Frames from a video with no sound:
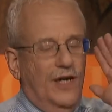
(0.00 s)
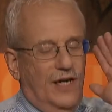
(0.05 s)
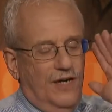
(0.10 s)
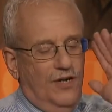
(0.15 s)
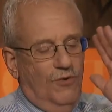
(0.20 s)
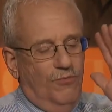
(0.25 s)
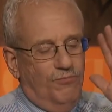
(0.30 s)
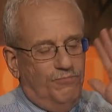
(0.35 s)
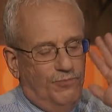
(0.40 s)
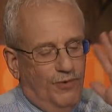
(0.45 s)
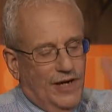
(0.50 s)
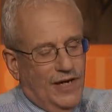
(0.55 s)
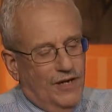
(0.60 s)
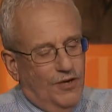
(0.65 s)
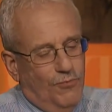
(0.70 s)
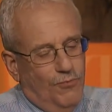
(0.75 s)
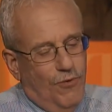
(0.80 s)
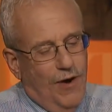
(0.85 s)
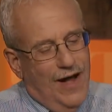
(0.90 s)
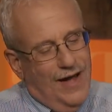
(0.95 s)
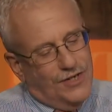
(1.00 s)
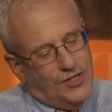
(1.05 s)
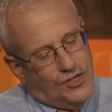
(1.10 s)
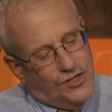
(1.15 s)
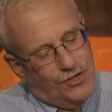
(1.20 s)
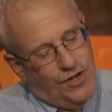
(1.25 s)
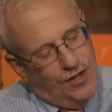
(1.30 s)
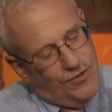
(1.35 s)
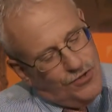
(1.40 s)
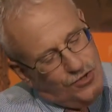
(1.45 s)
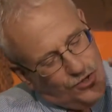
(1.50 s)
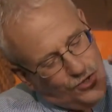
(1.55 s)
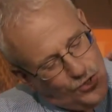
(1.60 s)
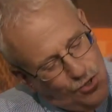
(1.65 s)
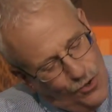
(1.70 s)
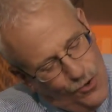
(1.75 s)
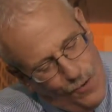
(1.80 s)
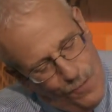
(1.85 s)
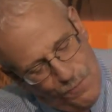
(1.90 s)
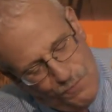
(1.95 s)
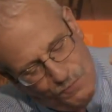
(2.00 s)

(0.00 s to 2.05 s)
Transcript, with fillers: going to we're going to watch uh, two